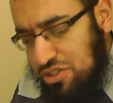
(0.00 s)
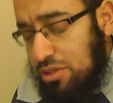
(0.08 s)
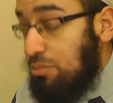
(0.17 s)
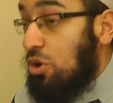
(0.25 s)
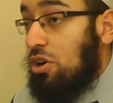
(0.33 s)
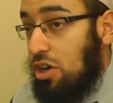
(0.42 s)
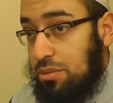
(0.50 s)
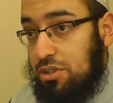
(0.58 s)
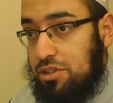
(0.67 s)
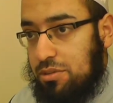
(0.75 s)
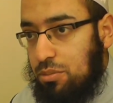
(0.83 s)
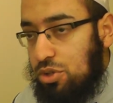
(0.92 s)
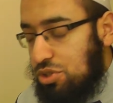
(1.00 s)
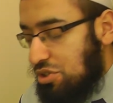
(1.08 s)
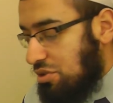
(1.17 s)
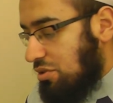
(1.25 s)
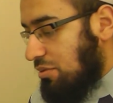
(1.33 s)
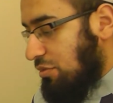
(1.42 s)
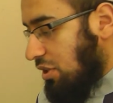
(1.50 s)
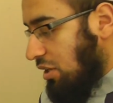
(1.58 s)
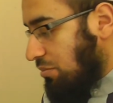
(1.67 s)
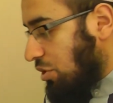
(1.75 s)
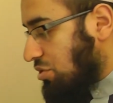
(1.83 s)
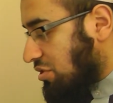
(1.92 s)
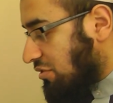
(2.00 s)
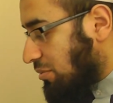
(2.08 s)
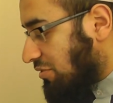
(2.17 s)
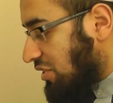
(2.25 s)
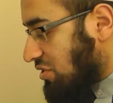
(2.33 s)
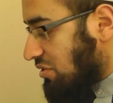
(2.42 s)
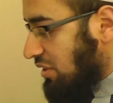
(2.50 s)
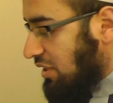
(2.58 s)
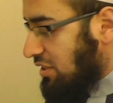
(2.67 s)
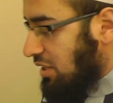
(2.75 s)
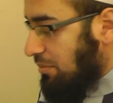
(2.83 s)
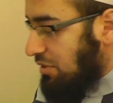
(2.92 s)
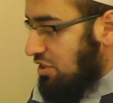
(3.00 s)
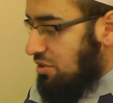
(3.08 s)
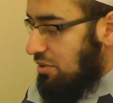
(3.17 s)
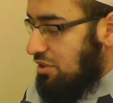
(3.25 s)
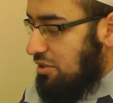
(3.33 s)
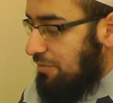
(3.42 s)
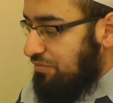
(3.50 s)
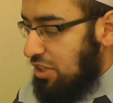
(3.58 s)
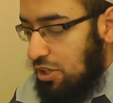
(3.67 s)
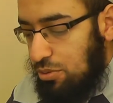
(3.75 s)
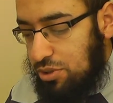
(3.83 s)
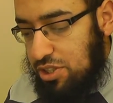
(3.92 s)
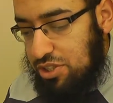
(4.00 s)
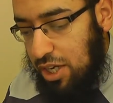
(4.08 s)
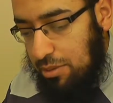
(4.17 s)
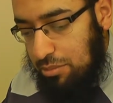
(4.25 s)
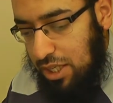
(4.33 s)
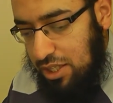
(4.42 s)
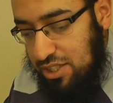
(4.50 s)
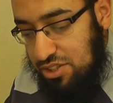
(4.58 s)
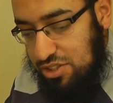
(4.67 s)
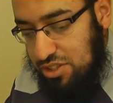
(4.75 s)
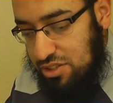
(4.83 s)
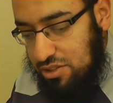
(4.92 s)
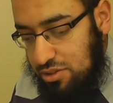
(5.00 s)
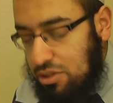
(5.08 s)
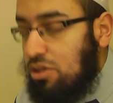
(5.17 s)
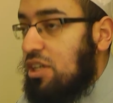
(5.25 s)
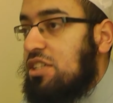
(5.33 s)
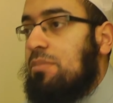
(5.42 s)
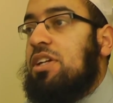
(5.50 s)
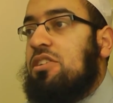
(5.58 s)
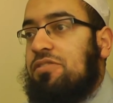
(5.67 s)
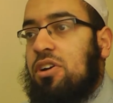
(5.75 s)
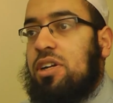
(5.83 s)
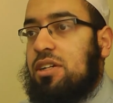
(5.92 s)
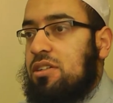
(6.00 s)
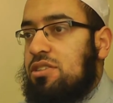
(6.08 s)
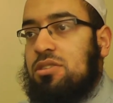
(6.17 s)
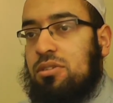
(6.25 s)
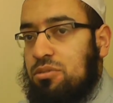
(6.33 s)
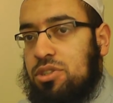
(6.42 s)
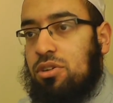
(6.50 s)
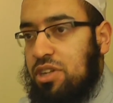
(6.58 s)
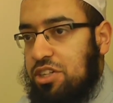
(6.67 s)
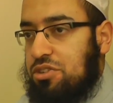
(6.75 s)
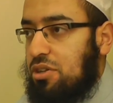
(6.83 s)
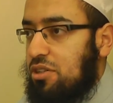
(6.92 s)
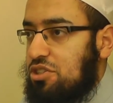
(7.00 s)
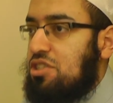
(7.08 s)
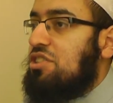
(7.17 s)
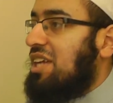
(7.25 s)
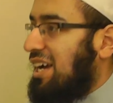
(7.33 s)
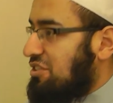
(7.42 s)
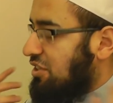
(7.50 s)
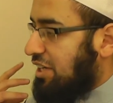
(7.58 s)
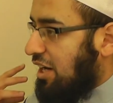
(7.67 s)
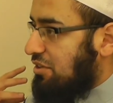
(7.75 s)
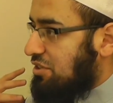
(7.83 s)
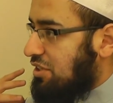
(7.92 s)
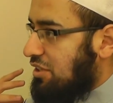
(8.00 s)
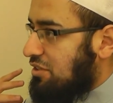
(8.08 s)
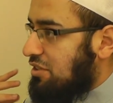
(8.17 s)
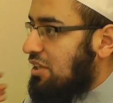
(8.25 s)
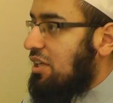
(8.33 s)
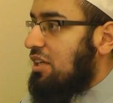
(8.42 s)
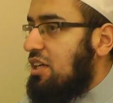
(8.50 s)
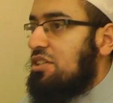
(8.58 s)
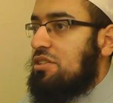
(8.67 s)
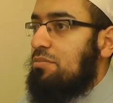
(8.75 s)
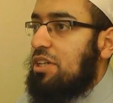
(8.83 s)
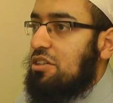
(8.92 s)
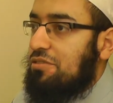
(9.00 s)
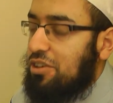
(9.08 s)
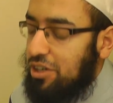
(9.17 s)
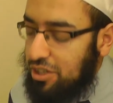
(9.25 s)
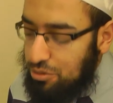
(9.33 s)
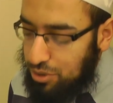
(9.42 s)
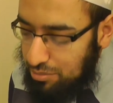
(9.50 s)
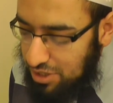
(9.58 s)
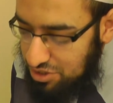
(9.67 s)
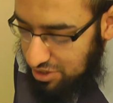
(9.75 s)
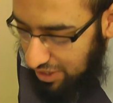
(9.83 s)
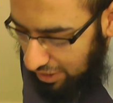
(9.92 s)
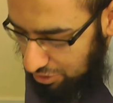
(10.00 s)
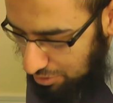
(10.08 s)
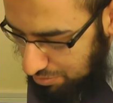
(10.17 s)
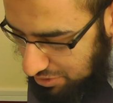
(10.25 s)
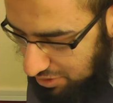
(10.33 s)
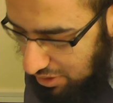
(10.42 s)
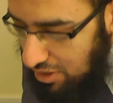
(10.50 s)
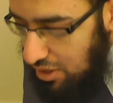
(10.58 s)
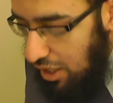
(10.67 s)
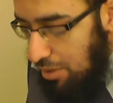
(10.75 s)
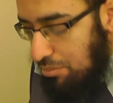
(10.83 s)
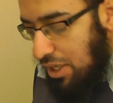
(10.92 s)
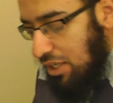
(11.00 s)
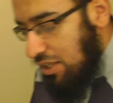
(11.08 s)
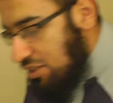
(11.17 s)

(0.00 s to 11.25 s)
is the more common reason, most of the Mufassirin accept this reason, which is Hammala, it's a metaphoric, it's not literal. She doesn't actually carry sticks, it's metaphoric. What it means in Arabs, Hammala